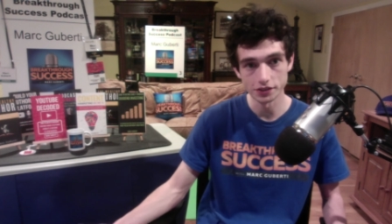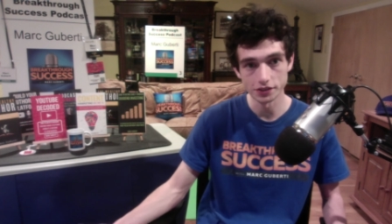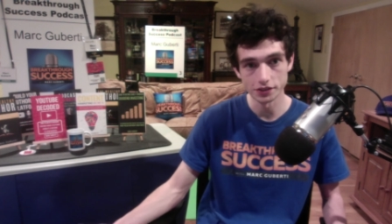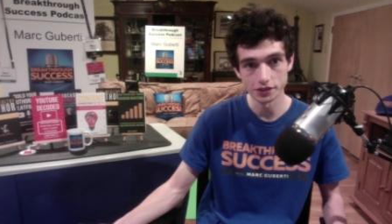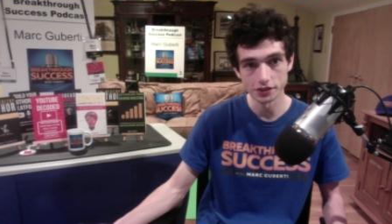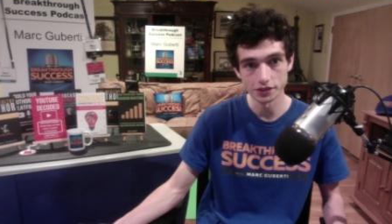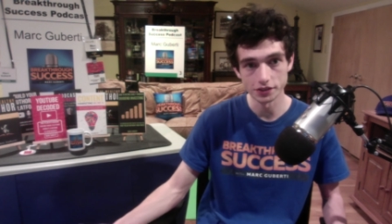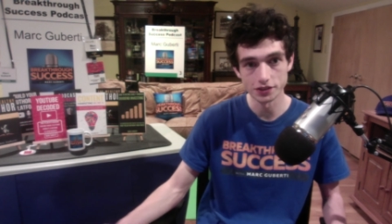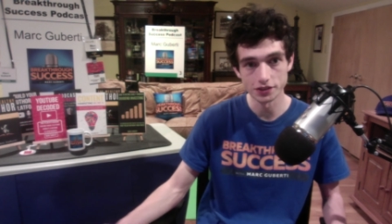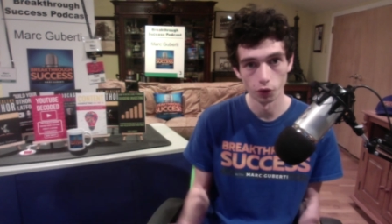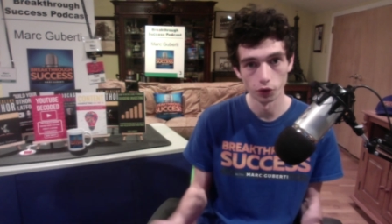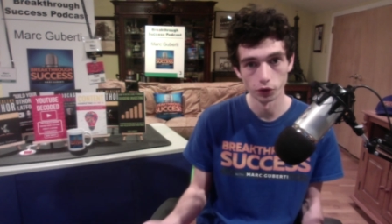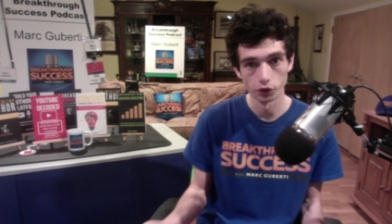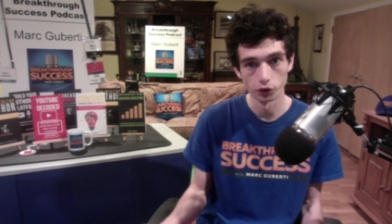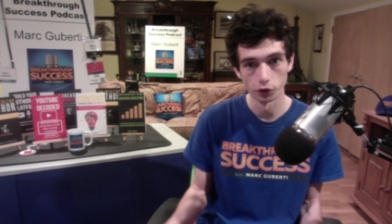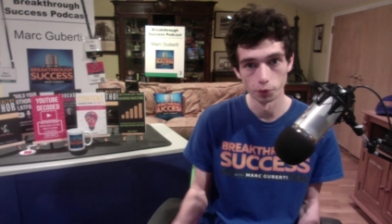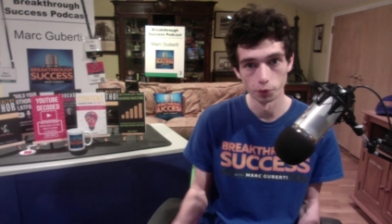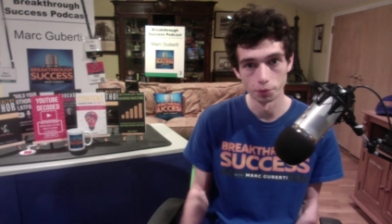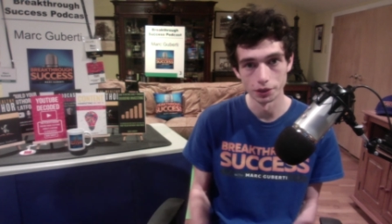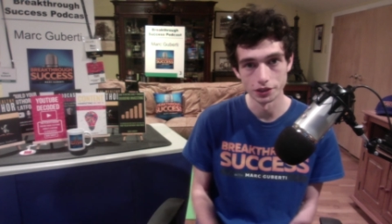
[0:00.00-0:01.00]
for
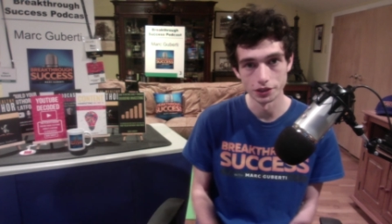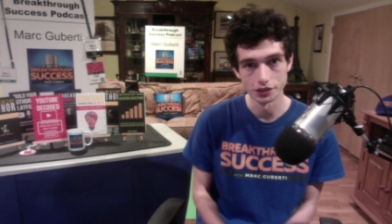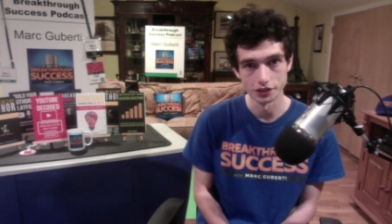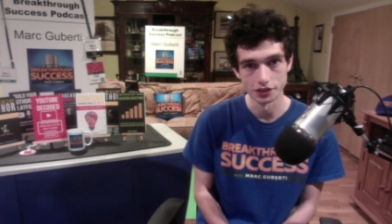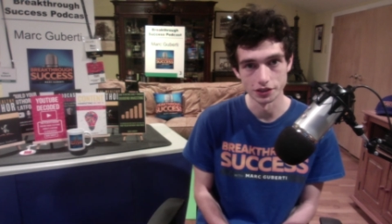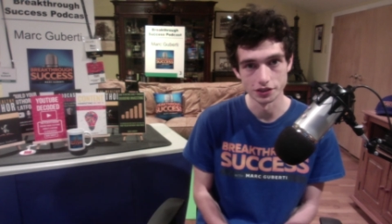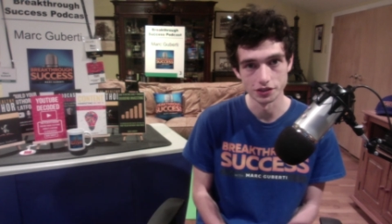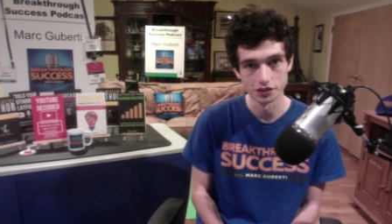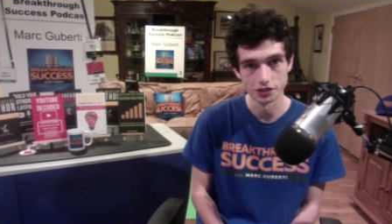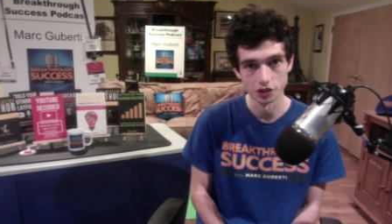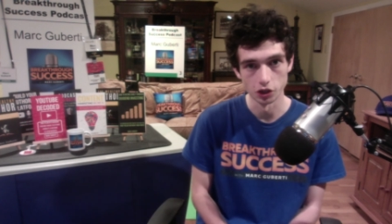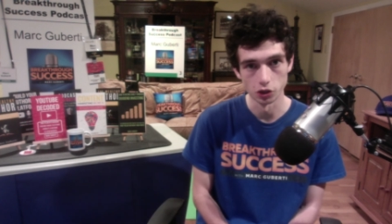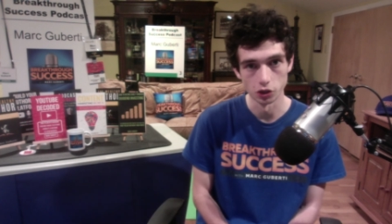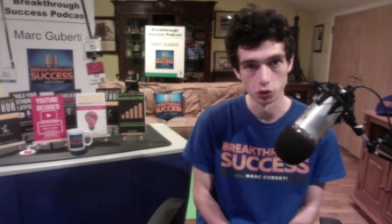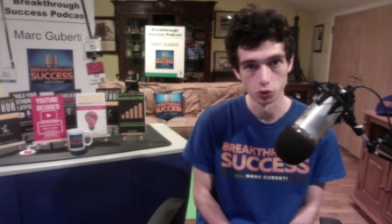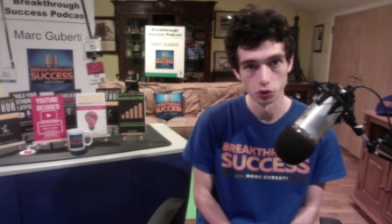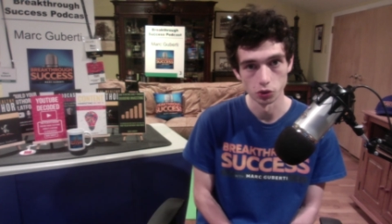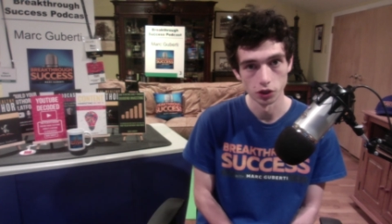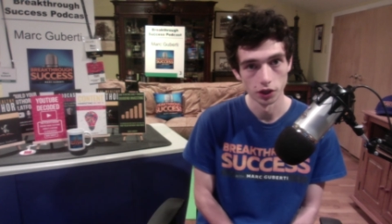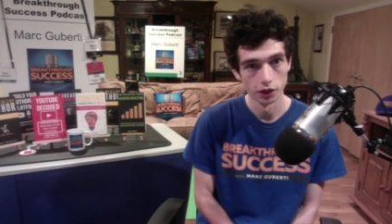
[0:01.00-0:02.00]
your business.
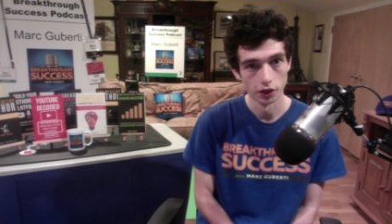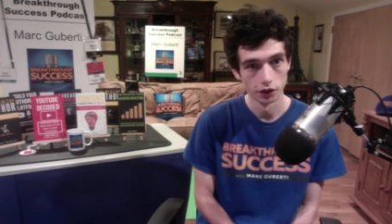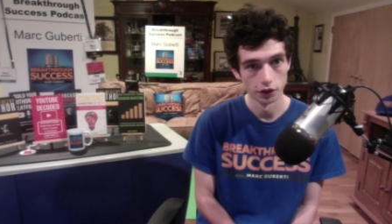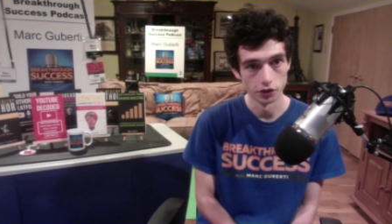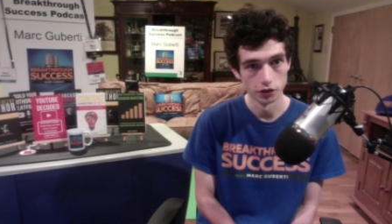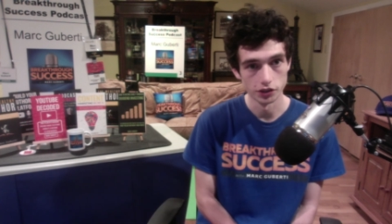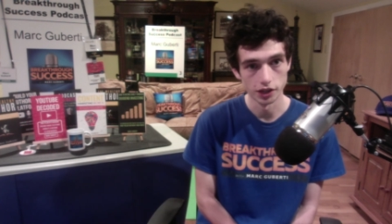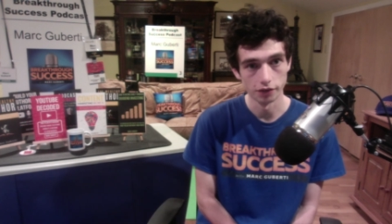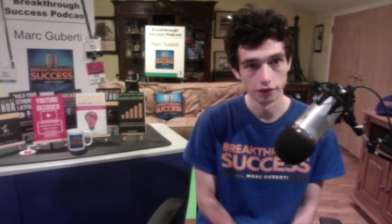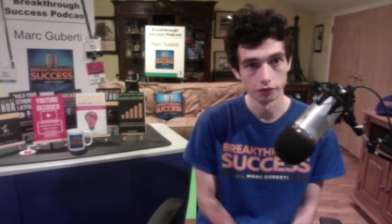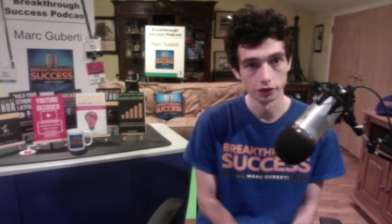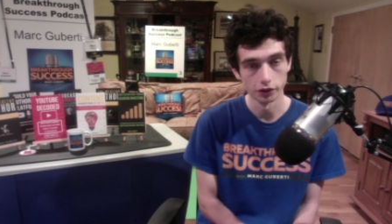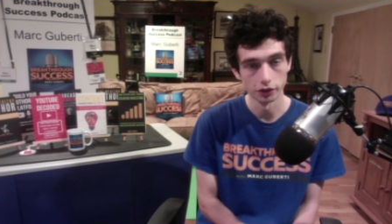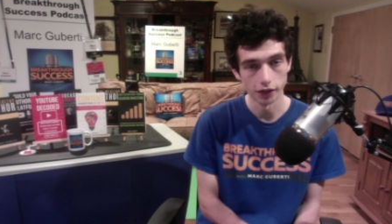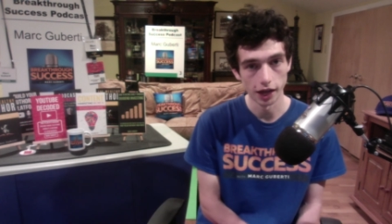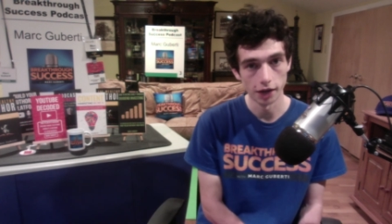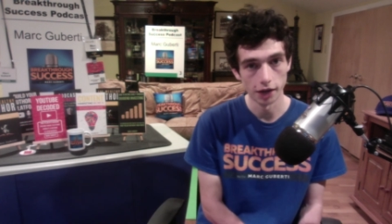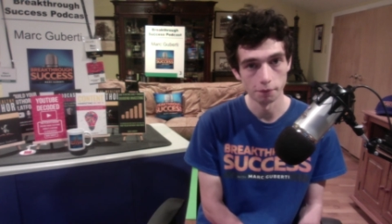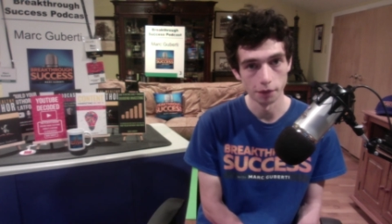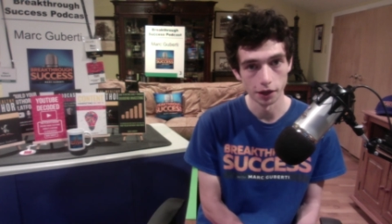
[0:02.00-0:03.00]
So there's definitely a
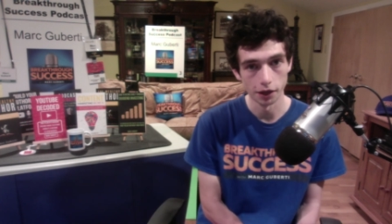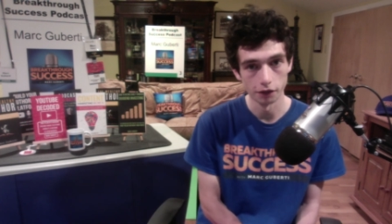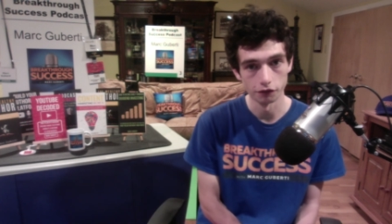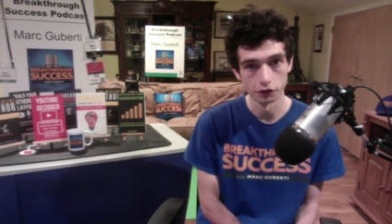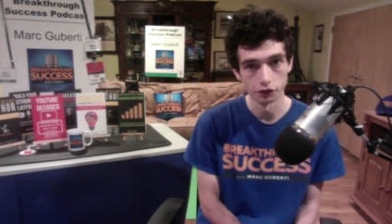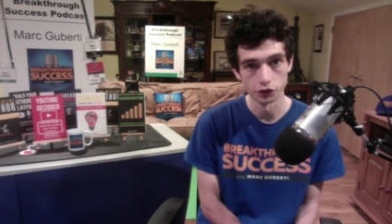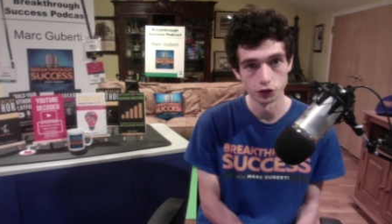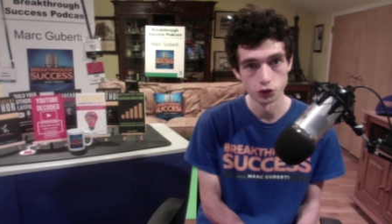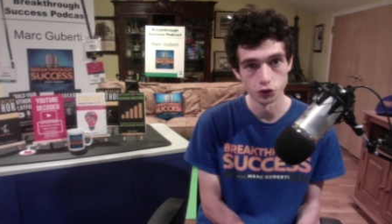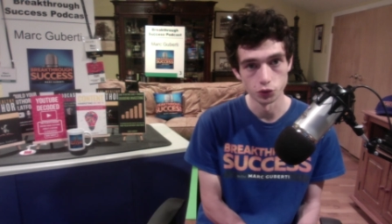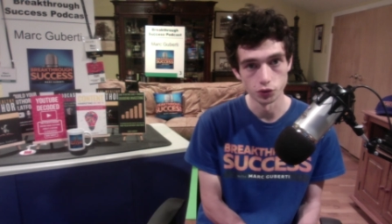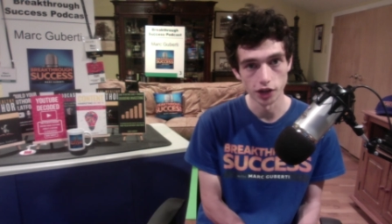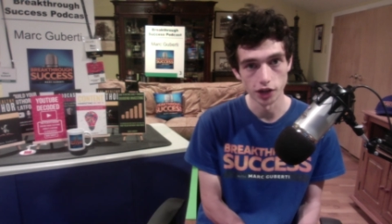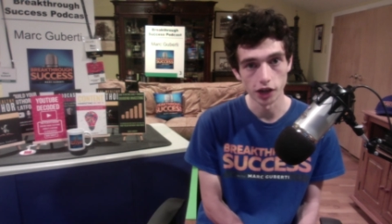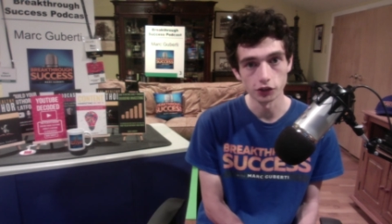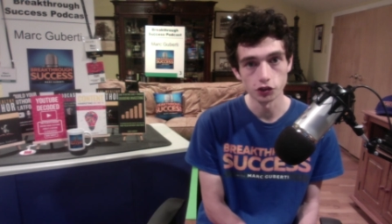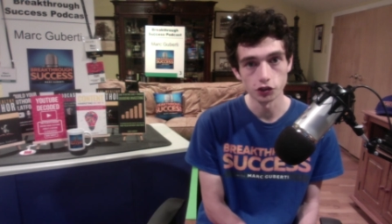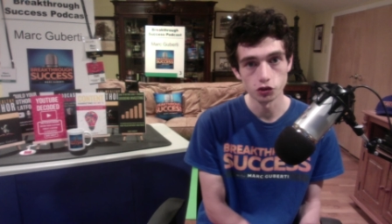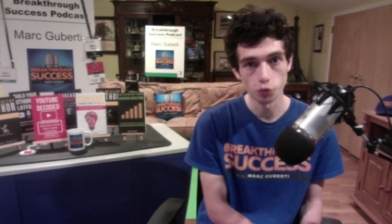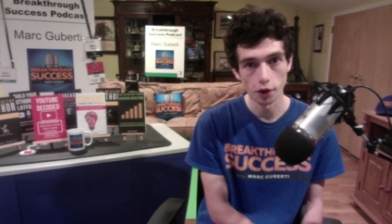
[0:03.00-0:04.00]
lot of benefit to
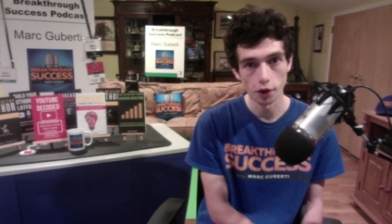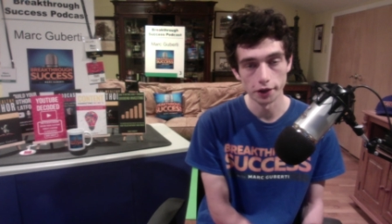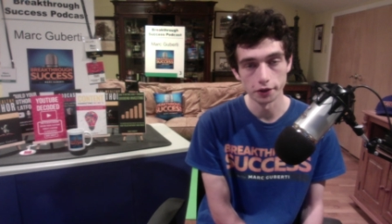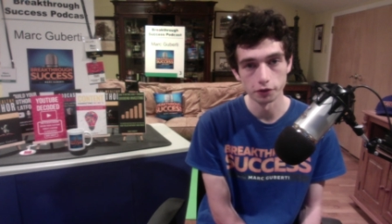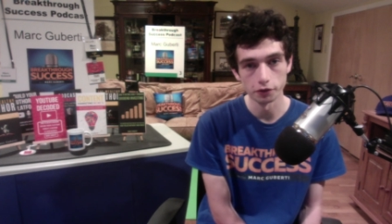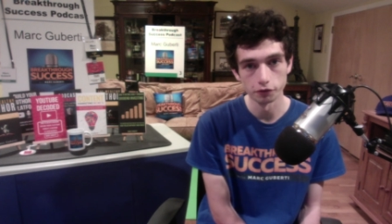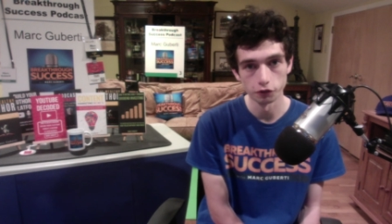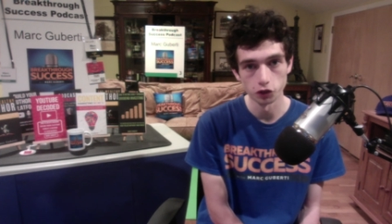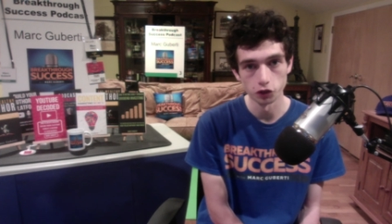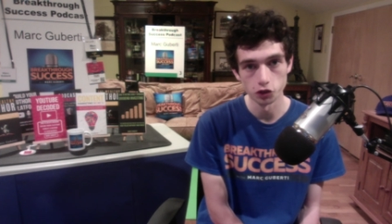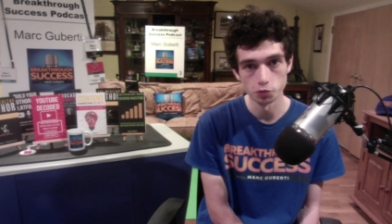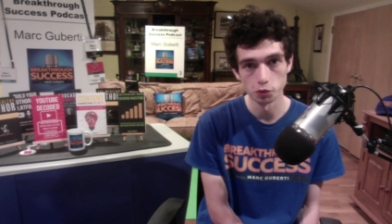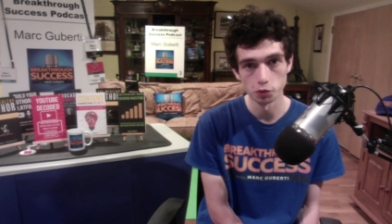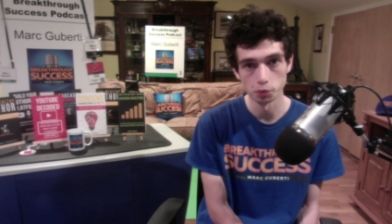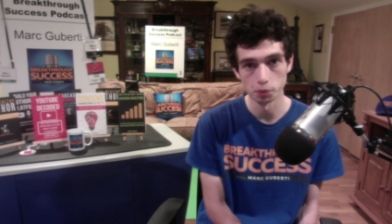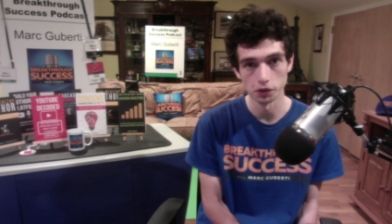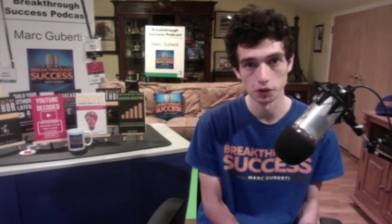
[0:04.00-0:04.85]
not just writing your first book,